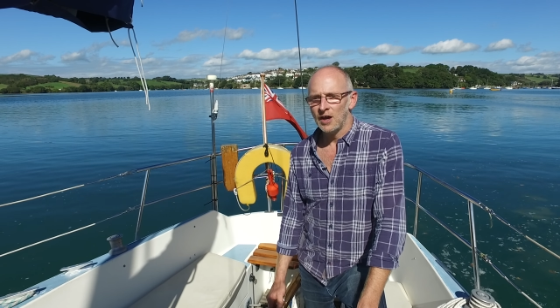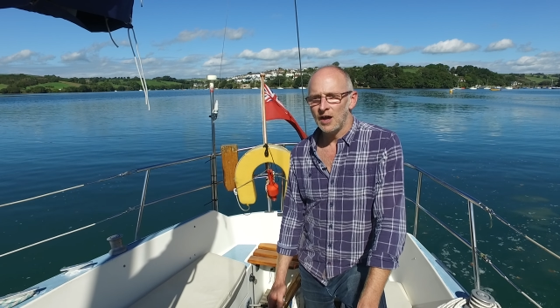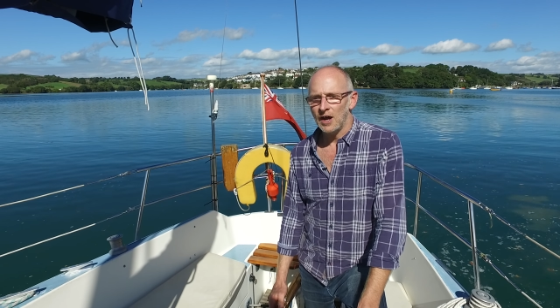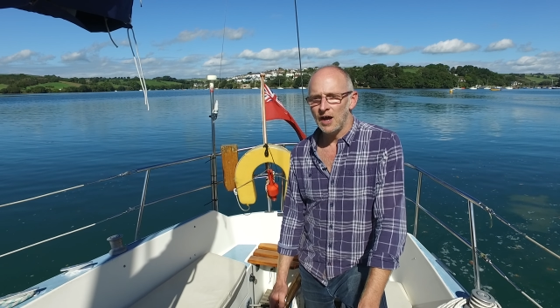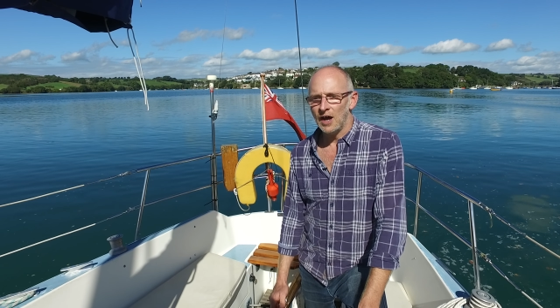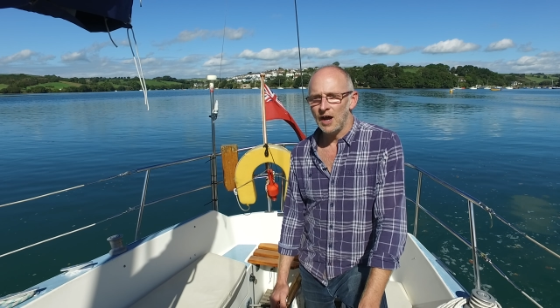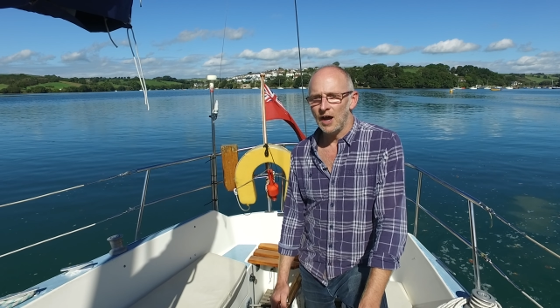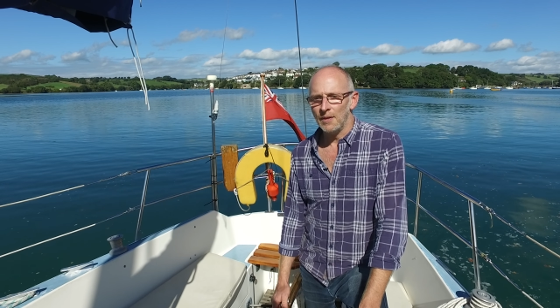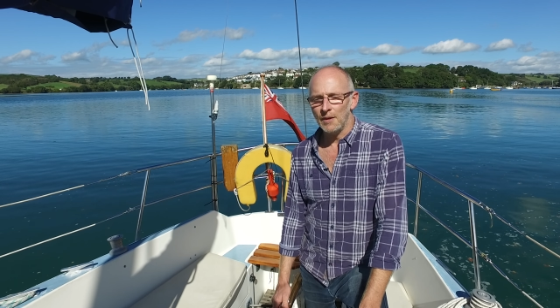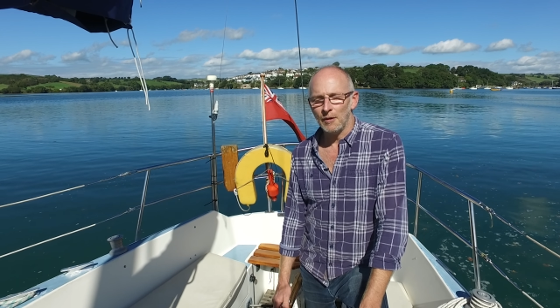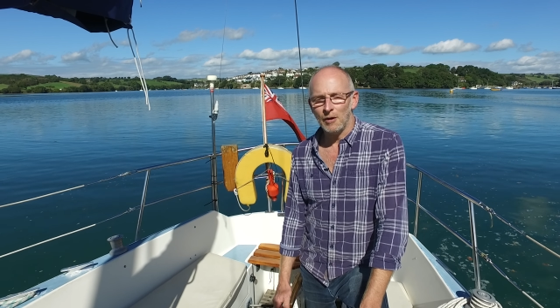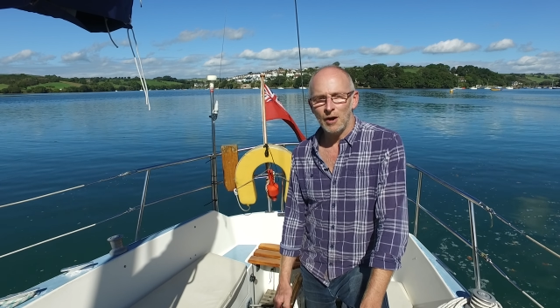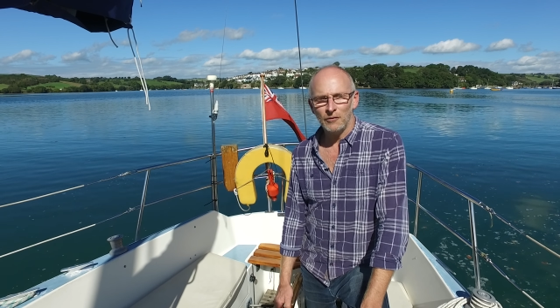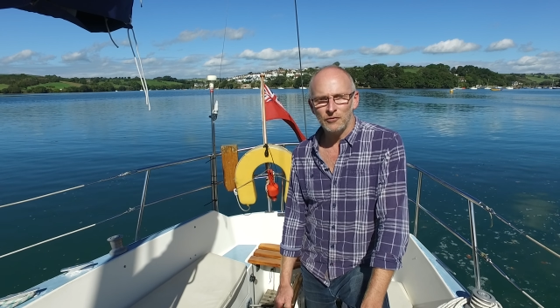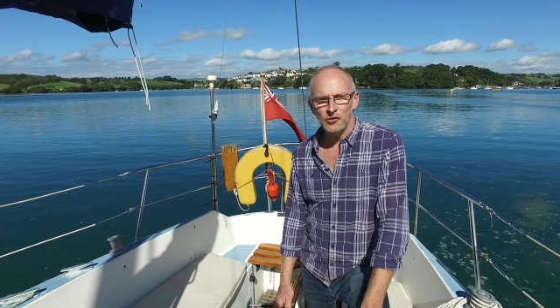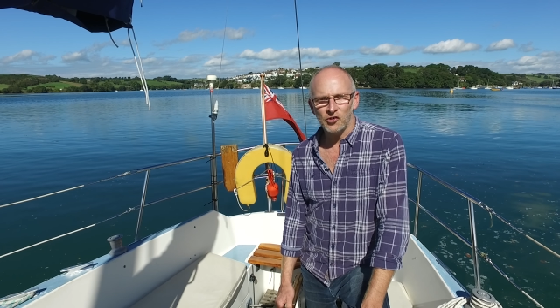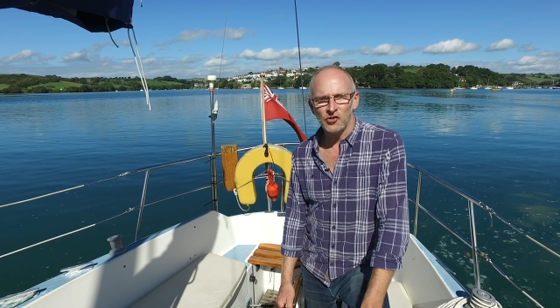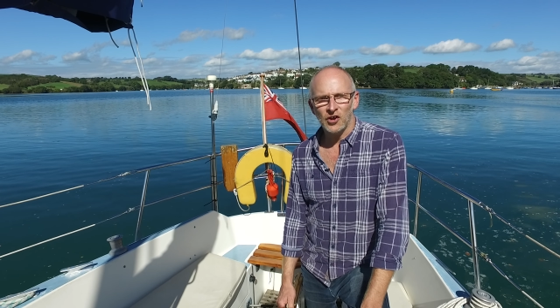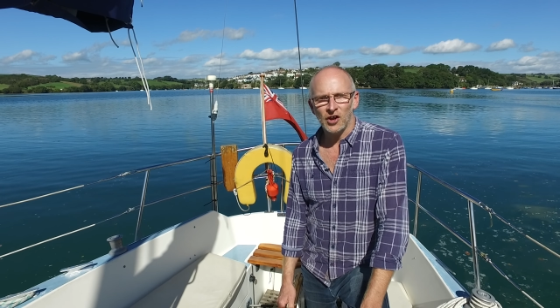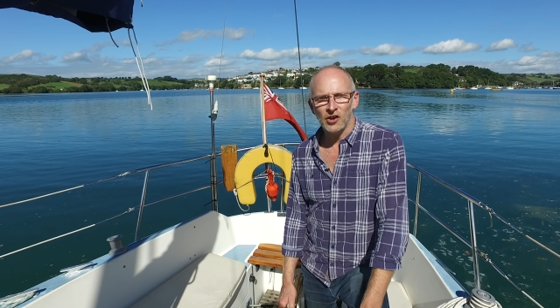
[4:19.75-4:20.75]
Their
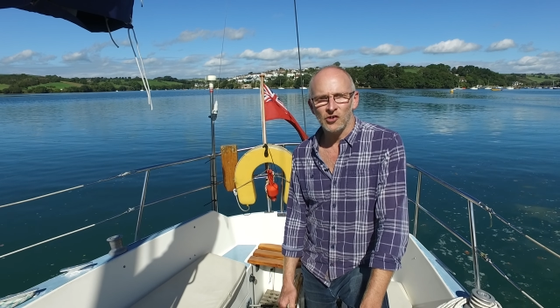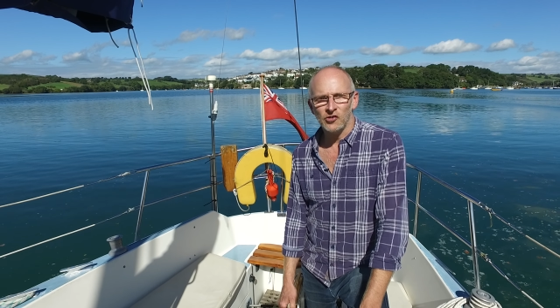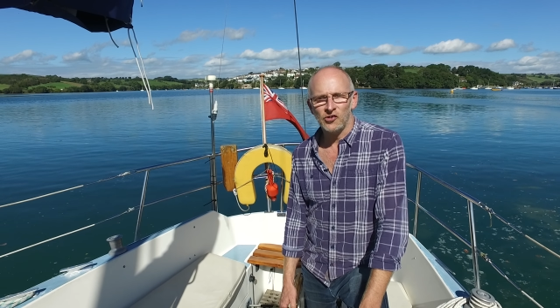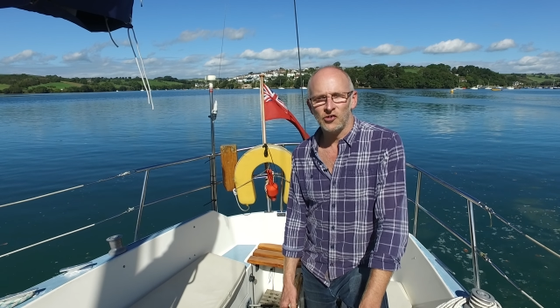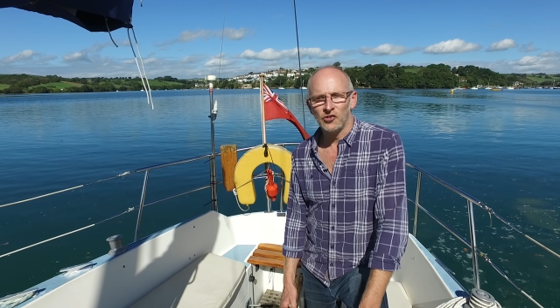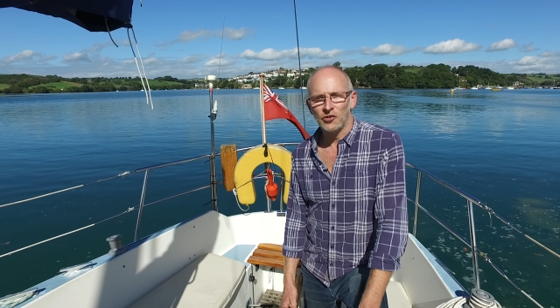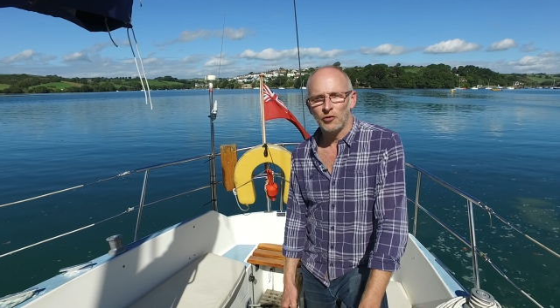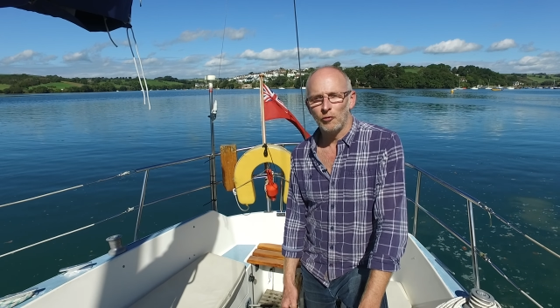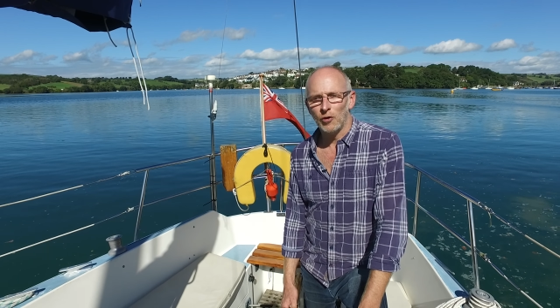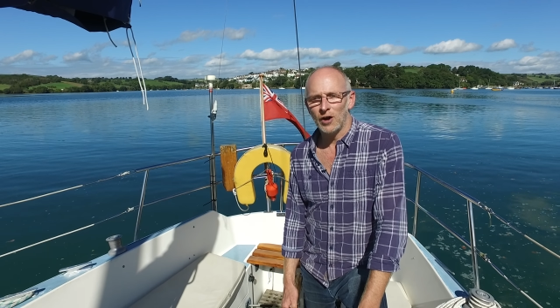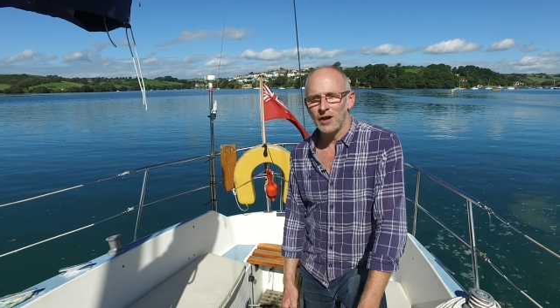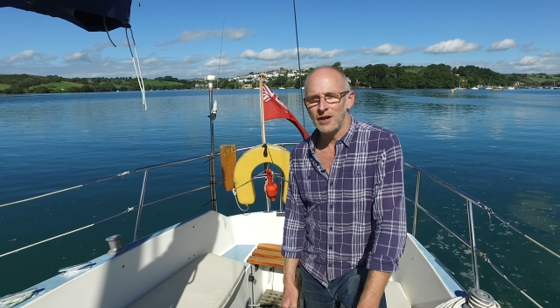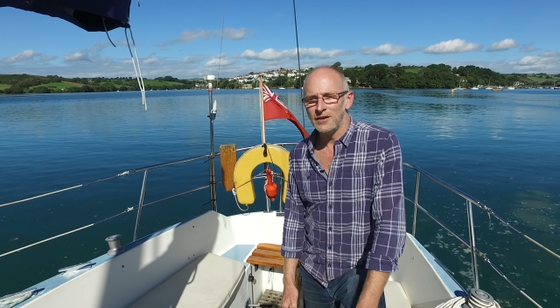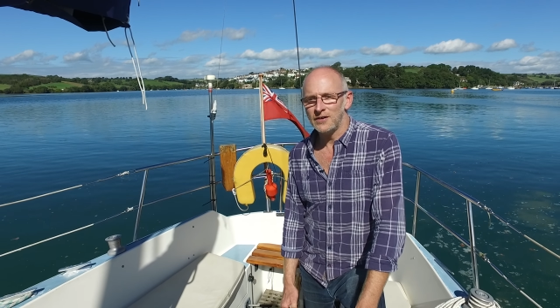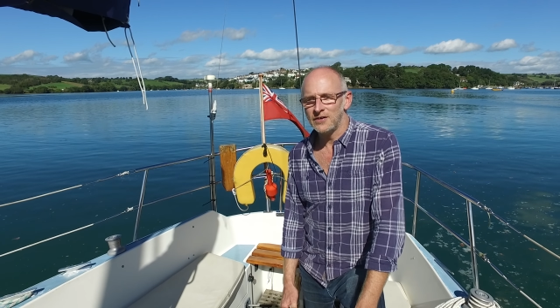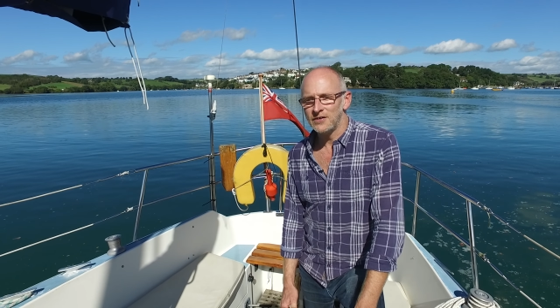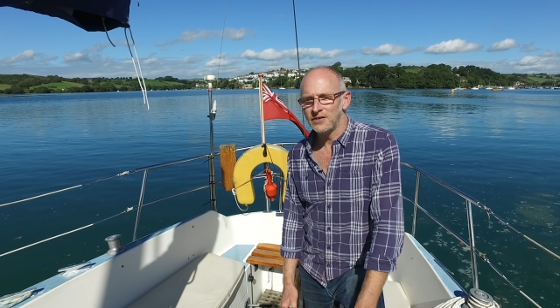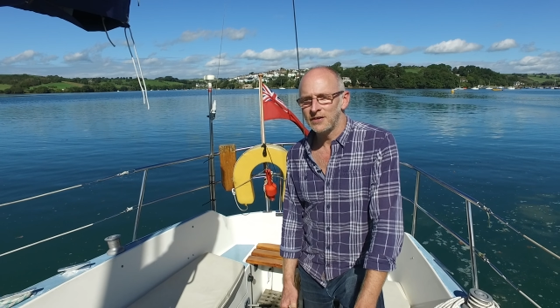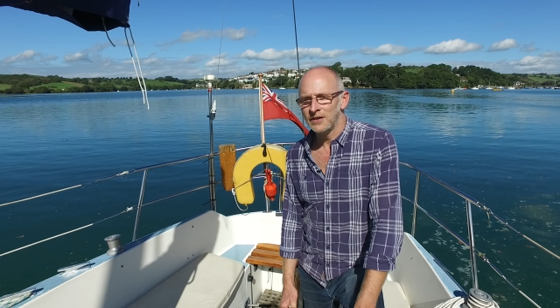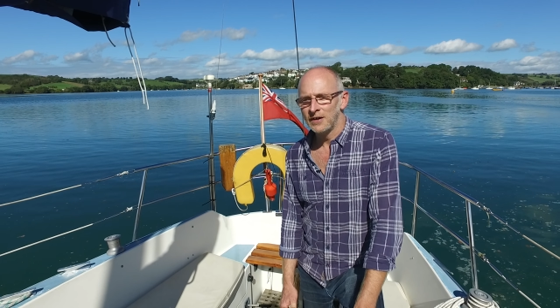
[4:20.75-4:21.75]
after sales is
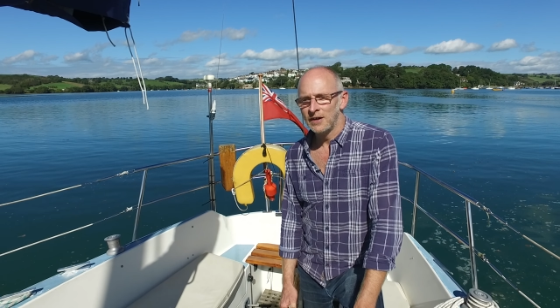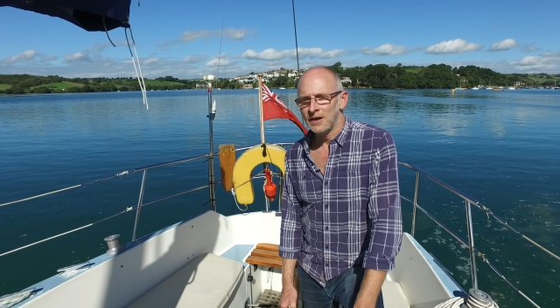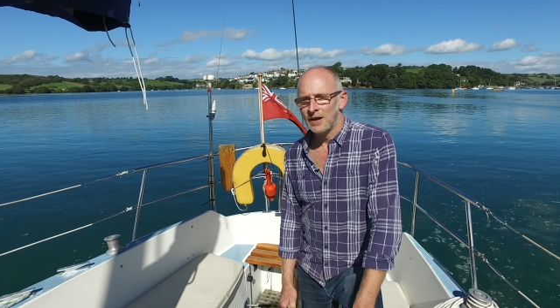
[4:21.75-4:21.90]
great,